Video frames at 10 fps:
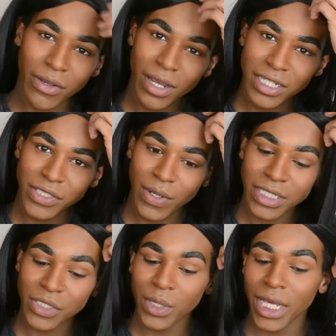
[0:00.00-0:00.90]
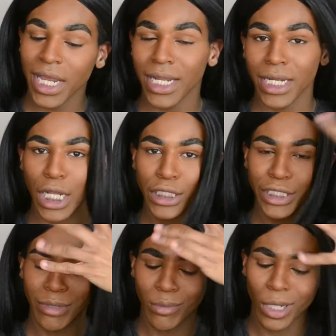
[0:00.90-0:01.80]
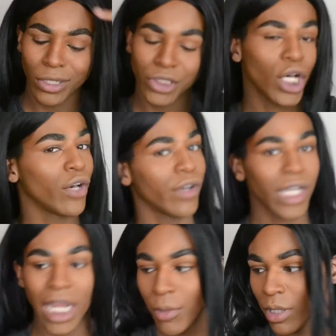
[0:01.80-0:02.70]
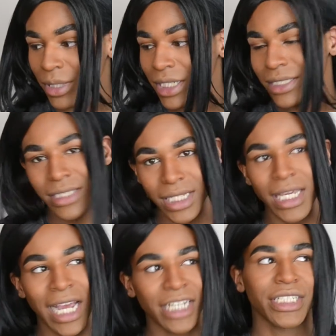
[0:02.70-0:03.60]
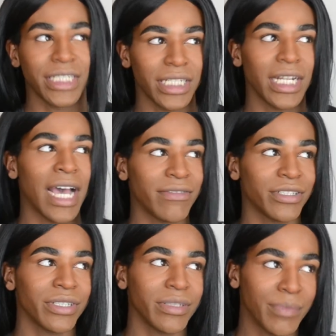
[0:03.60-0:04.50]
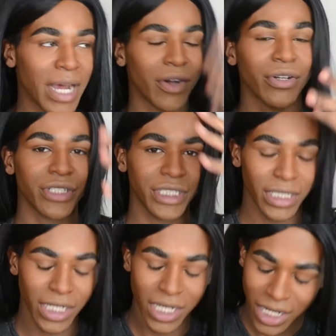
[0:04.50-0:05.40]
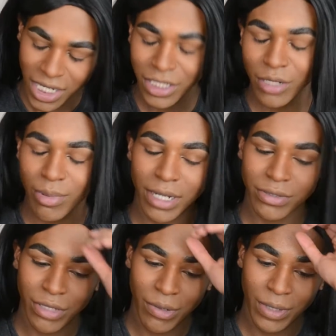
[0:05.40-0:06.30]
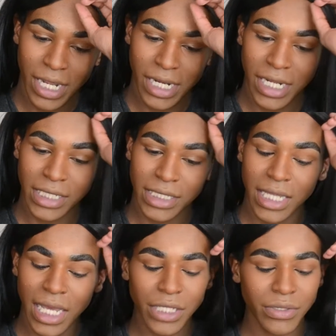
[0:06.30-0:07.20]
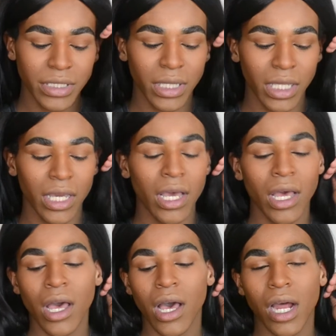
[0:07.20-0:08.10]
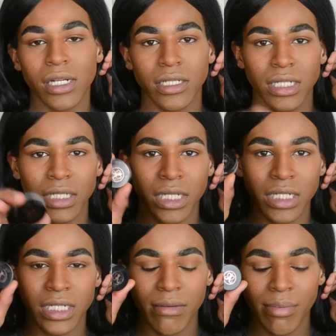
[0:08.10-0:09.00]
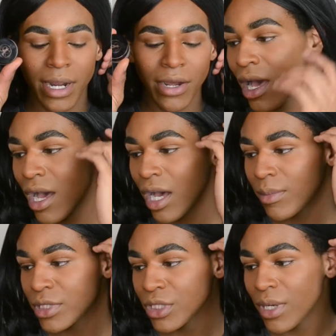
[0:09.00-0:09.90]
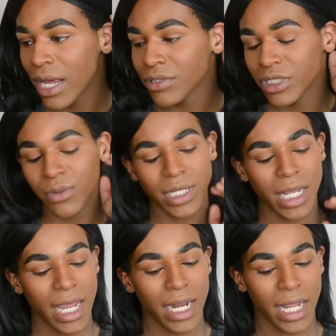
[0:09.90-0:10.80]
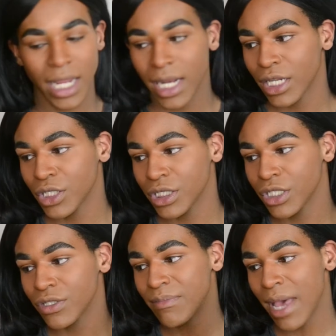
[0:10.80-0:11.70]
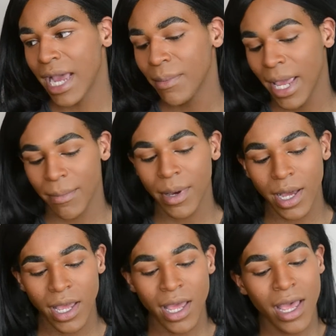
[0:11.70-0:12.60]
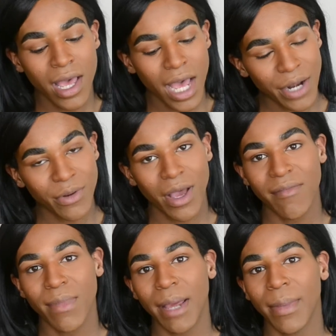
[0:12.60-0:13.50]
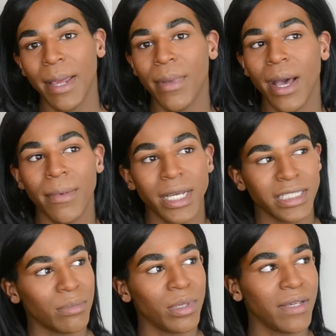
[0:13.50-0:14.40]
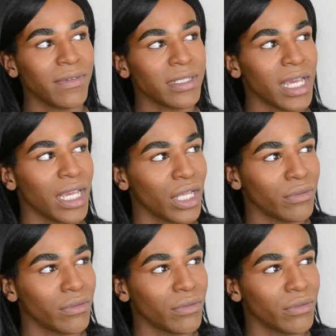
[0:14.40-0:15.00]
guys, so I just went ahead and I did my brows off camera because Nikki actually did after the powder. She did her brows, so I went ahead and did that using the Anastasia Dip Brow. So now she went ahead and she used MAC Paint Pot. I do not have MAC Paint Pot because I believe it's like